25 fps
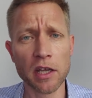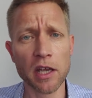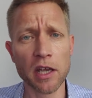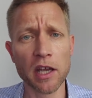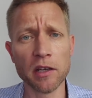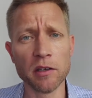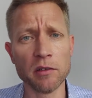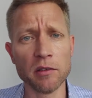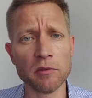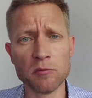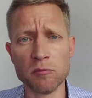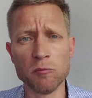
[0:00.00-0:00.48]

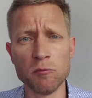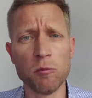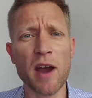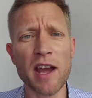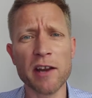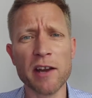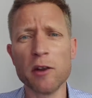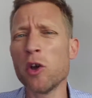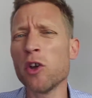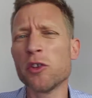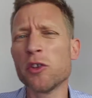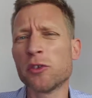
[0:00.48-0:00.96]
And
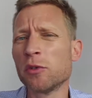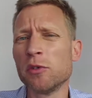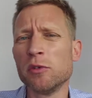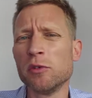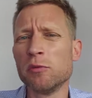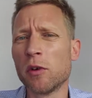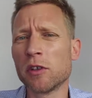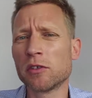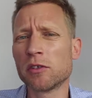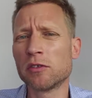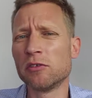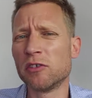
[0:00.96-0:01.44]
why on earth do we
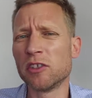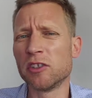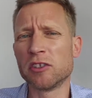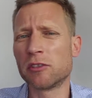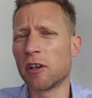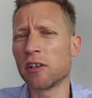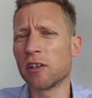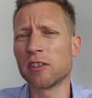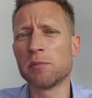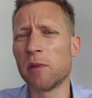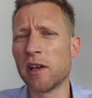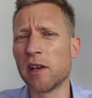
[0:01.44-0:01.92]
want to
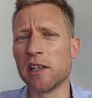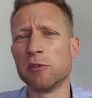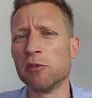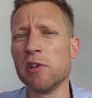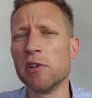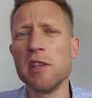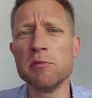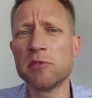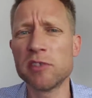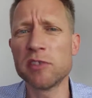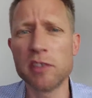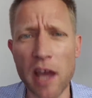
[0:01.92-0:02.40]
discuss my
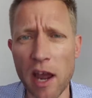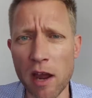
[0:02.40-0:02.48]
dreams